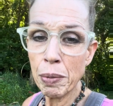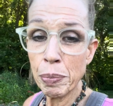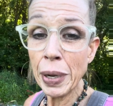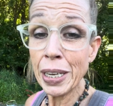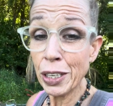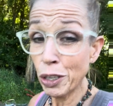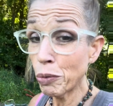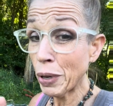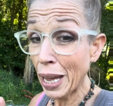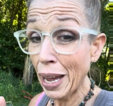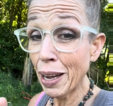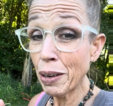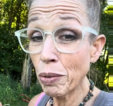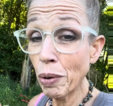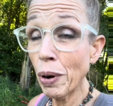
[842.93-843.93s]
but you
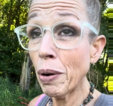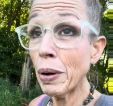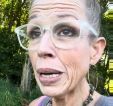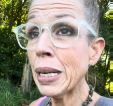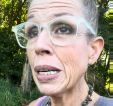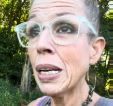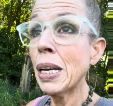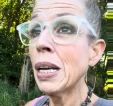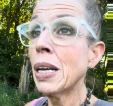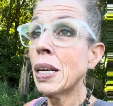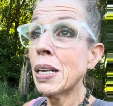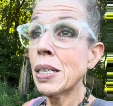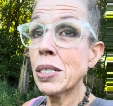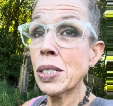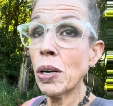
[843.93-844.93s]
can grow it.
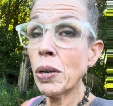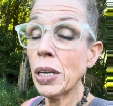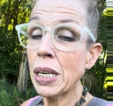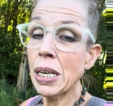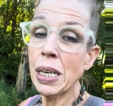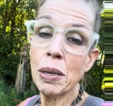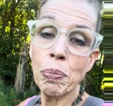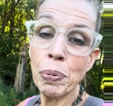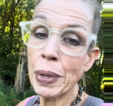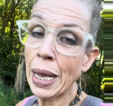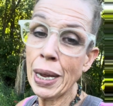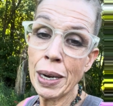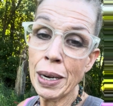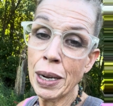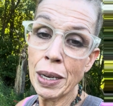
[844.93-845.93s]
So you need to
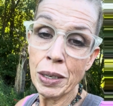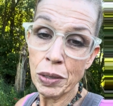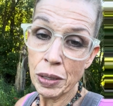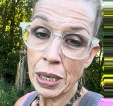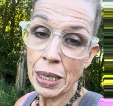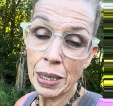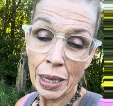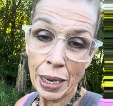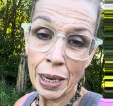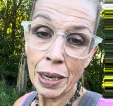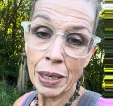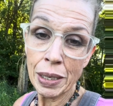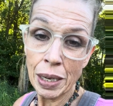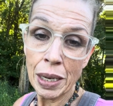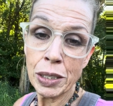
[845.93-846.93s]
plant it underneath like
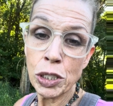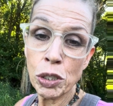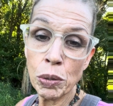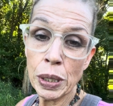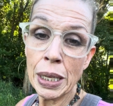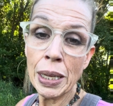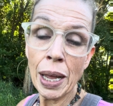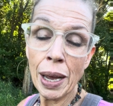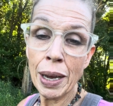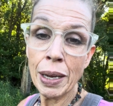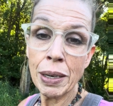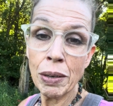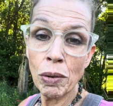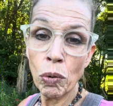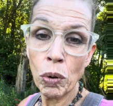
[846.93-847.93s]
a tree
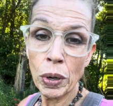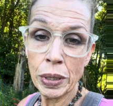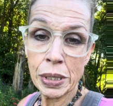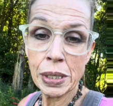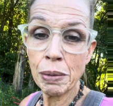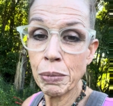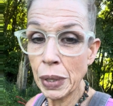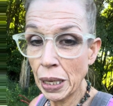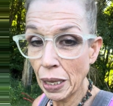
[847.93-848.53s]
line or something